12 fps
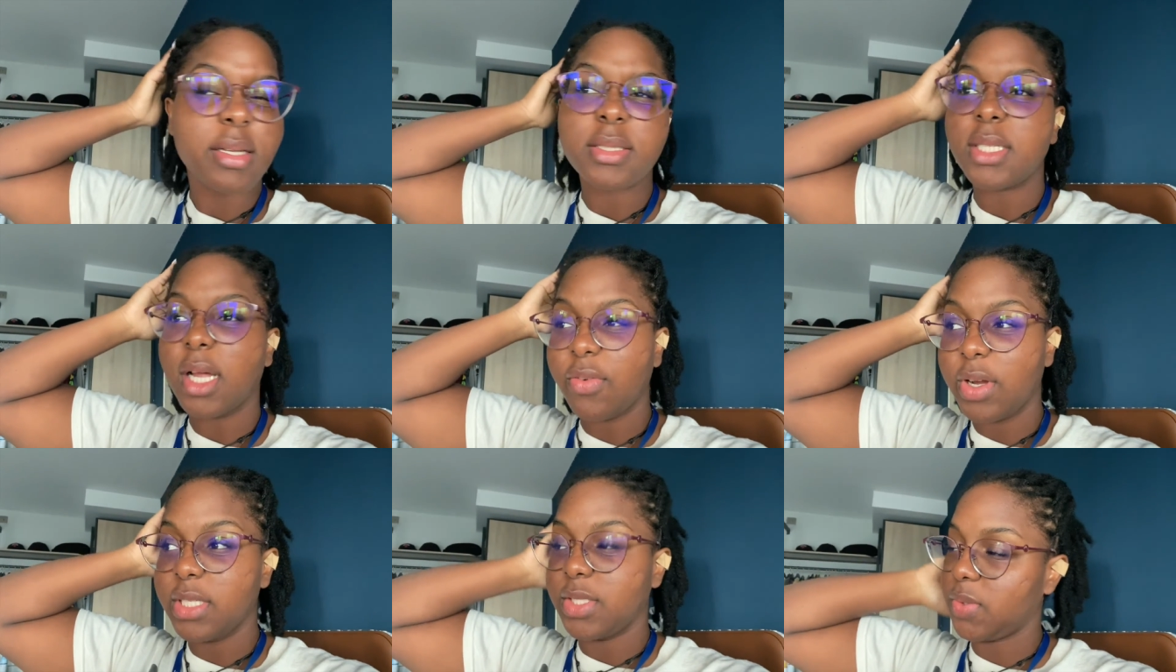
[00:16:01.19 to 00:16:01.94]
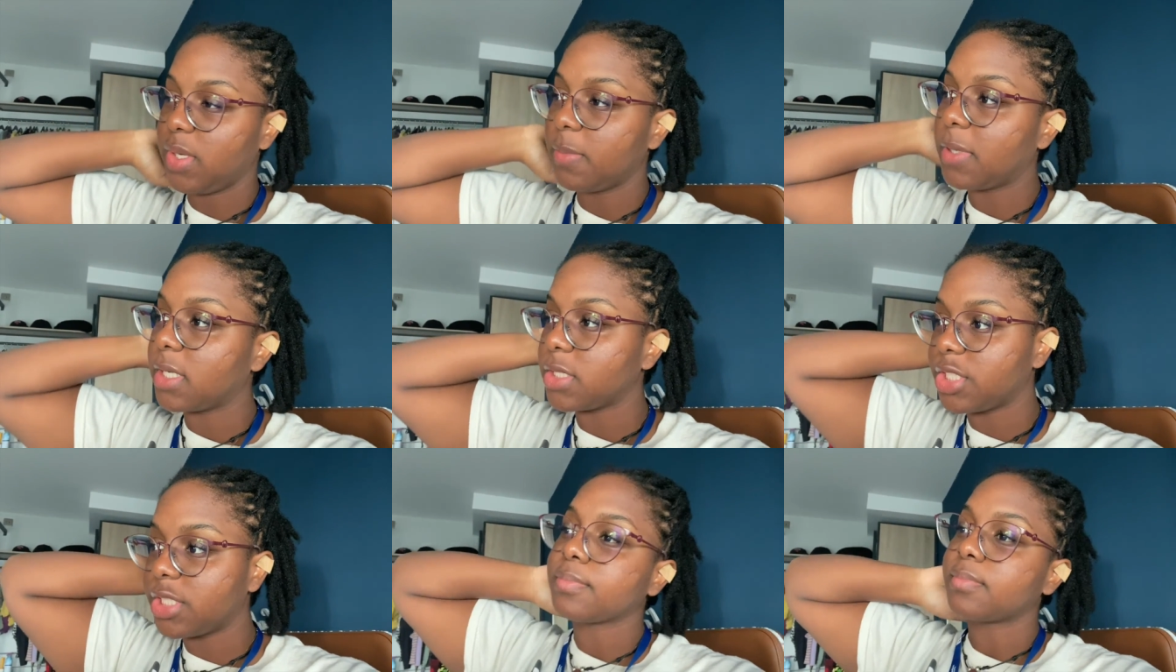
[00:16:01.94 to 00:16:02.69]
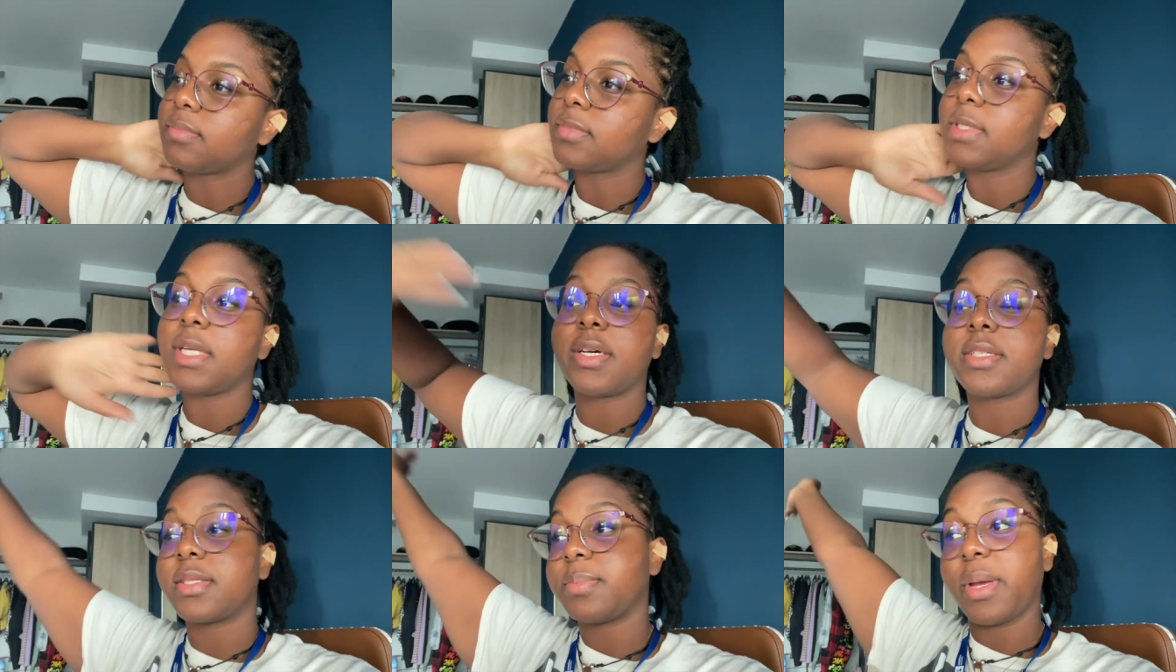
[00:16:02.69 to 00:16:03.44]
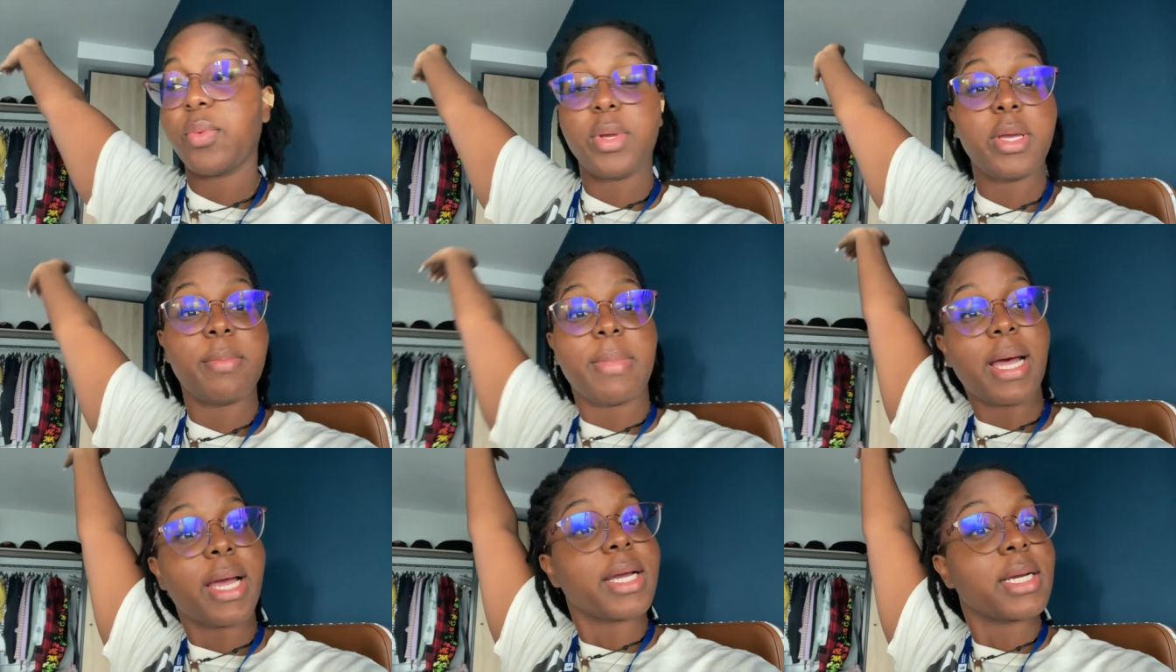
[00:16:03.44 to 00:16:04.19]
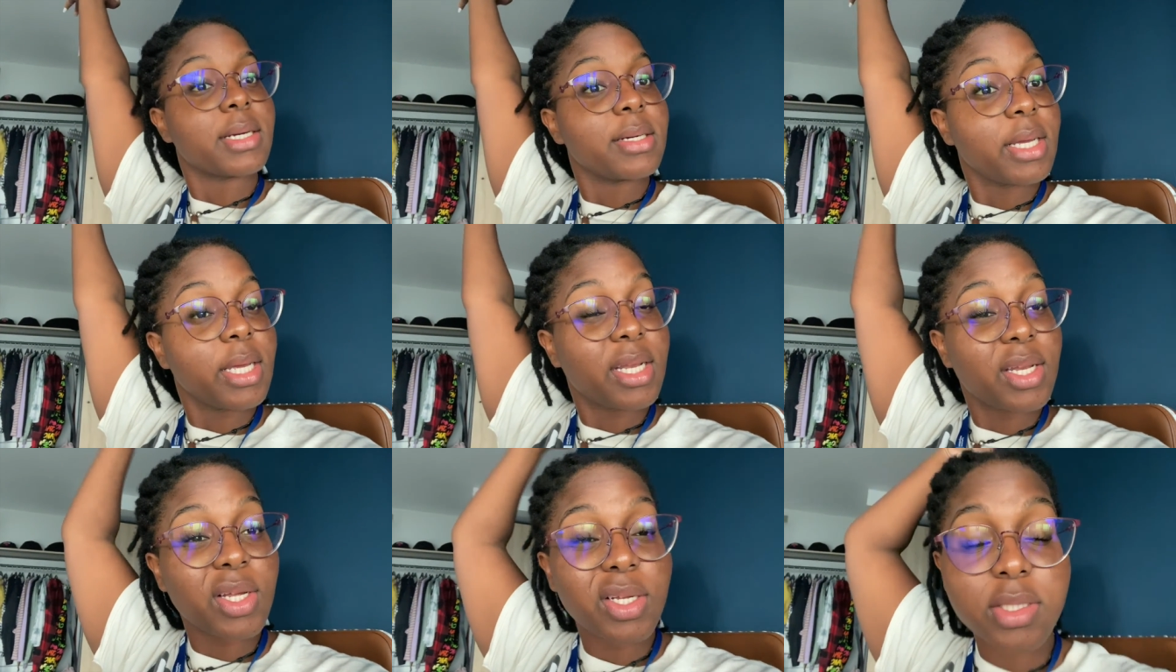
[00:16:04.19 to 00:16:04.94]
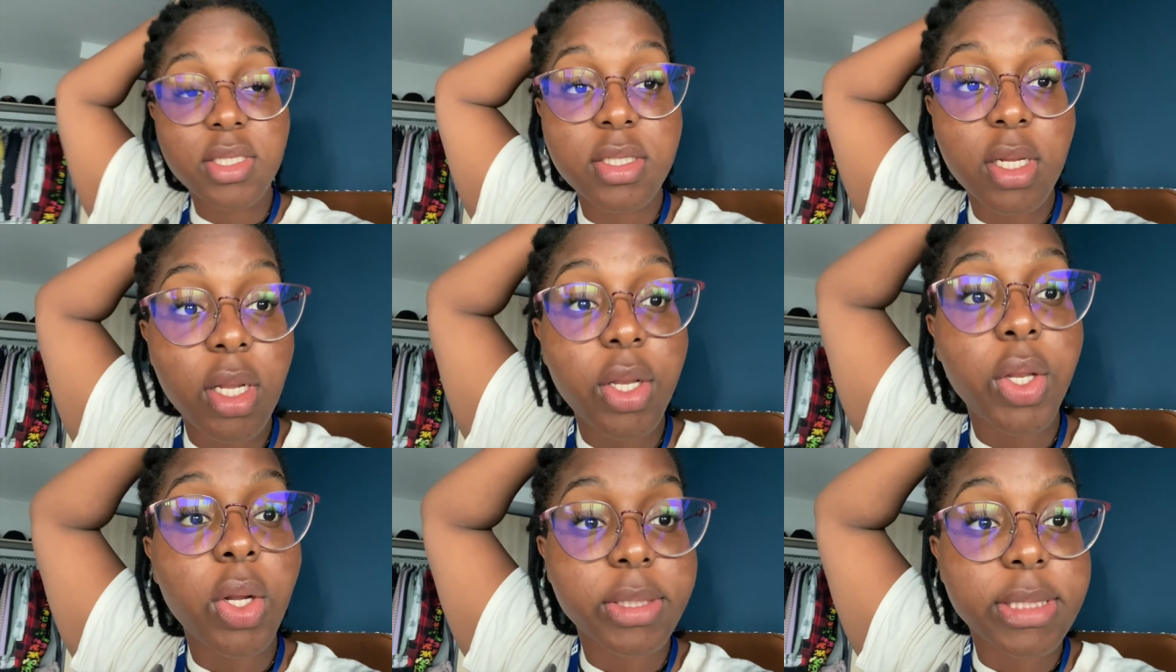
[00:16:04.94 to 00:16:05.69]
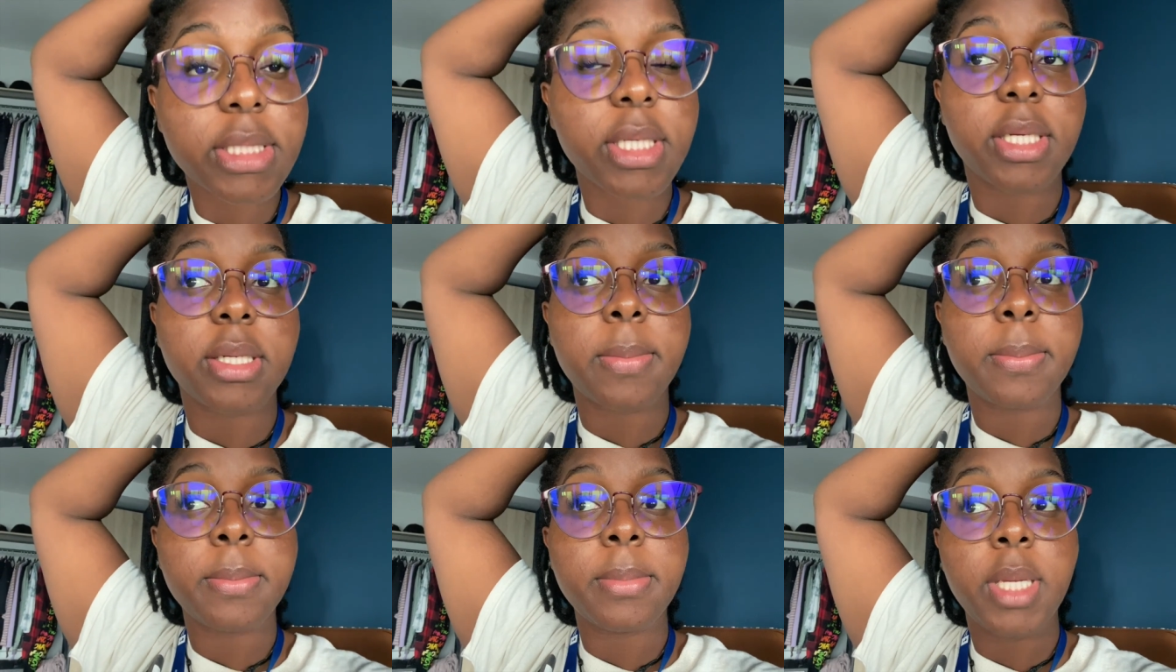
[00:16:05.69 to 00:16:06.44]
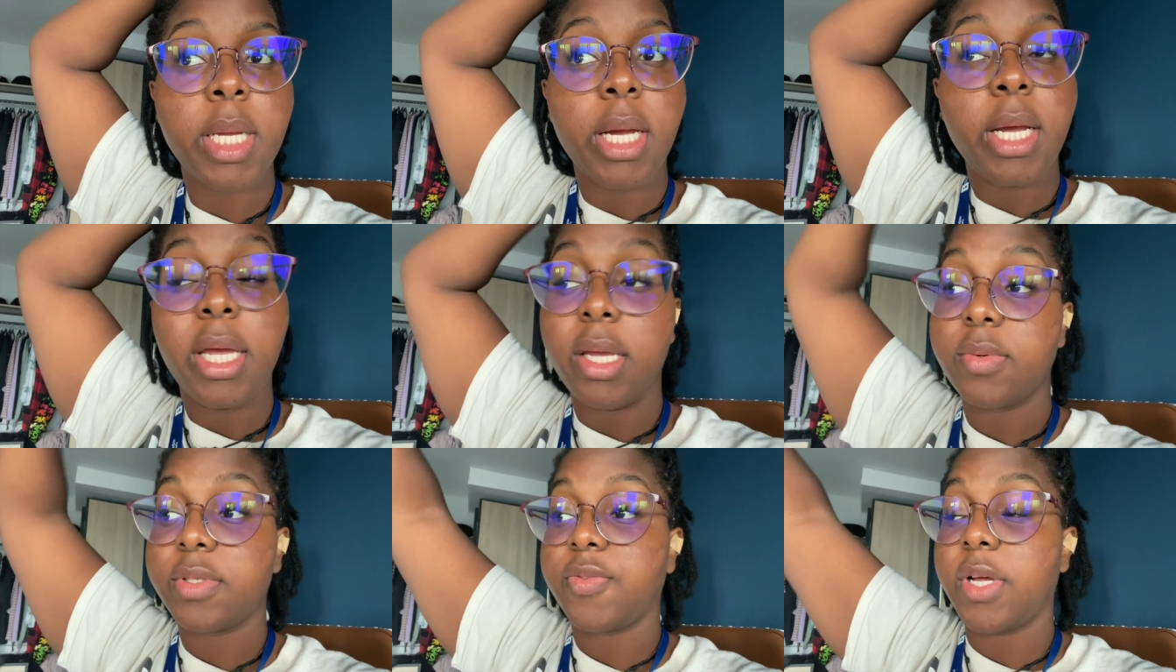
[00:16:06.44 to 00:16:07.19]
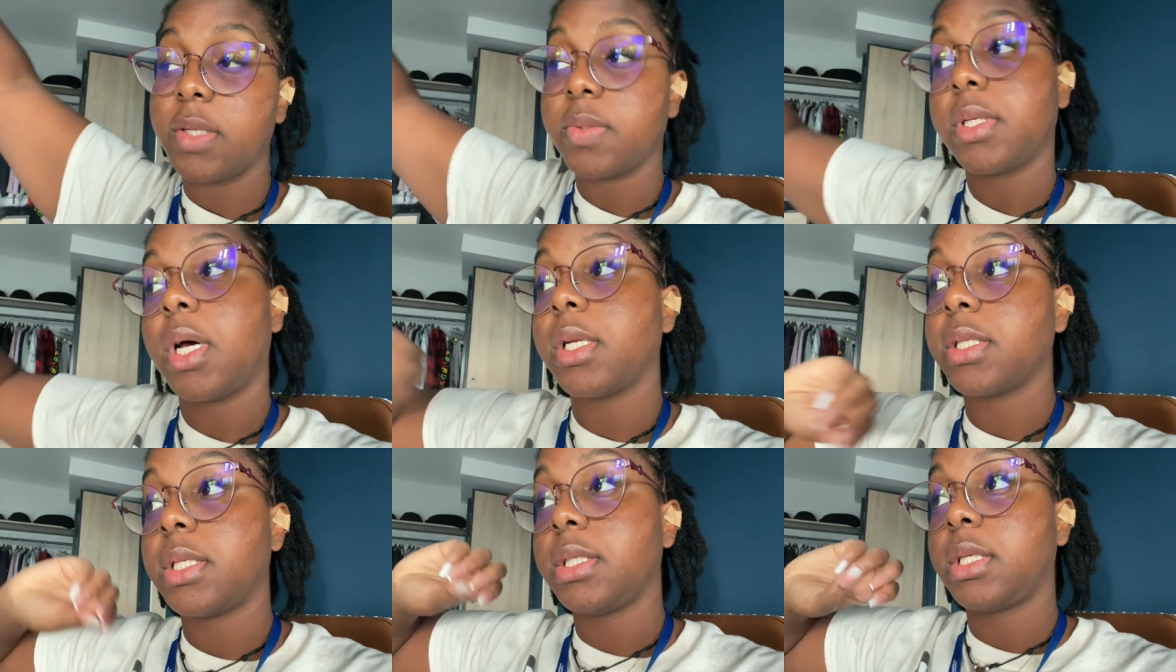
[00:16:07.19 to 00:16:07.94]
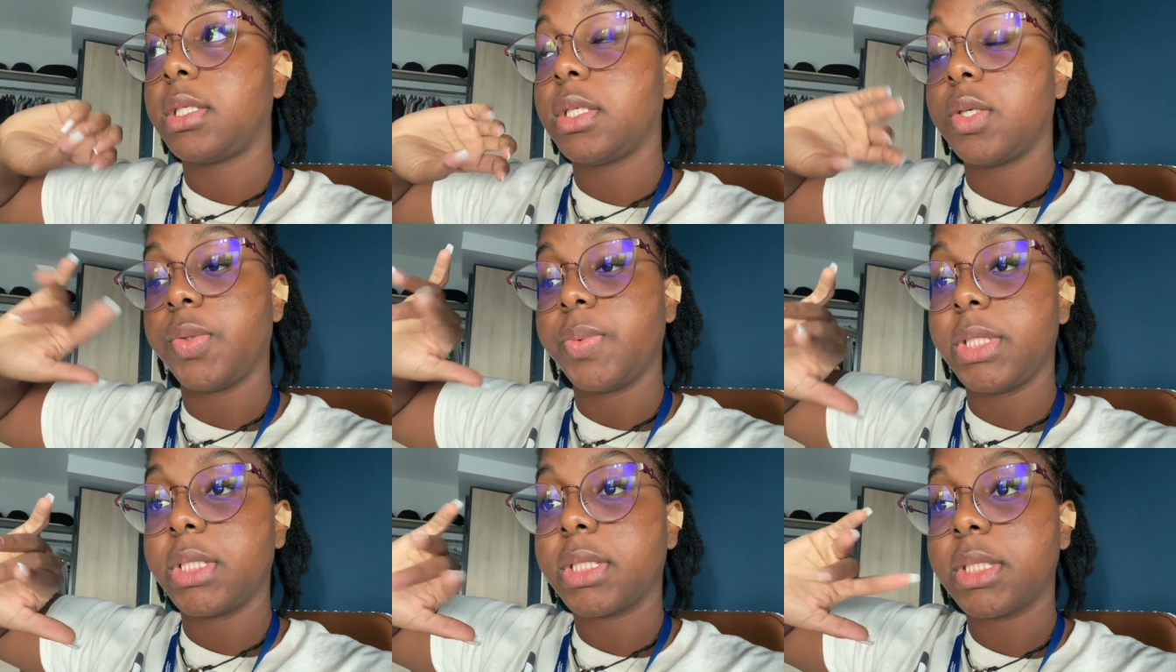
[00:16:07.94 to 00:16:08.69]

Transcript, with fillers: I'm not really doing much. That was my week back in Nottingham. It was fun, it was honestly such a good week.